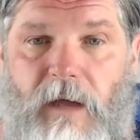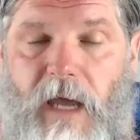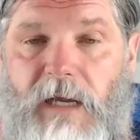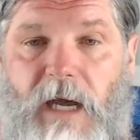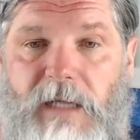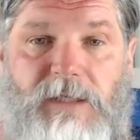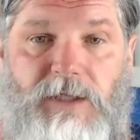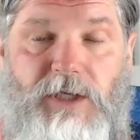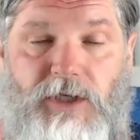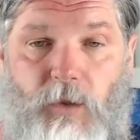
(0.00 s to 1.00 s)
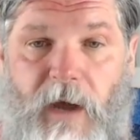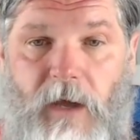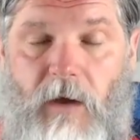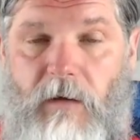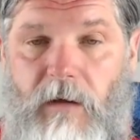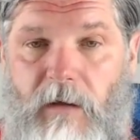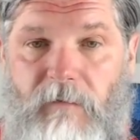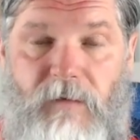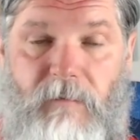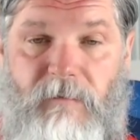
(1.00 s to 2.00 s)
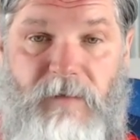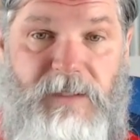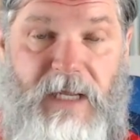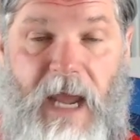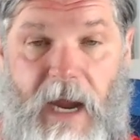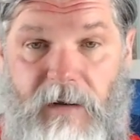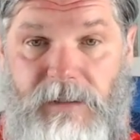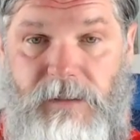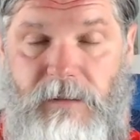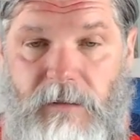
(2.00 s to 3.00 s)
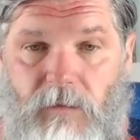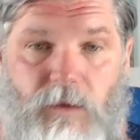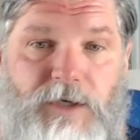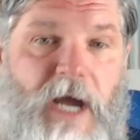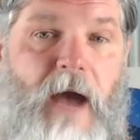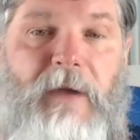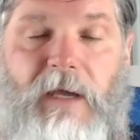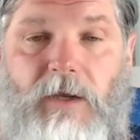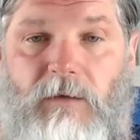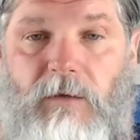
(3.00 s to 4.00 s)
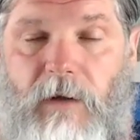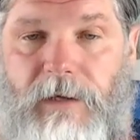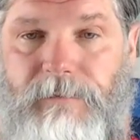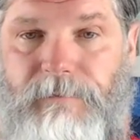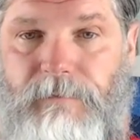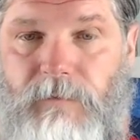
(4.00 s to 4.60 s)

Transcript: and Constantine Chiwengo from visiting Harrods or shopping in New York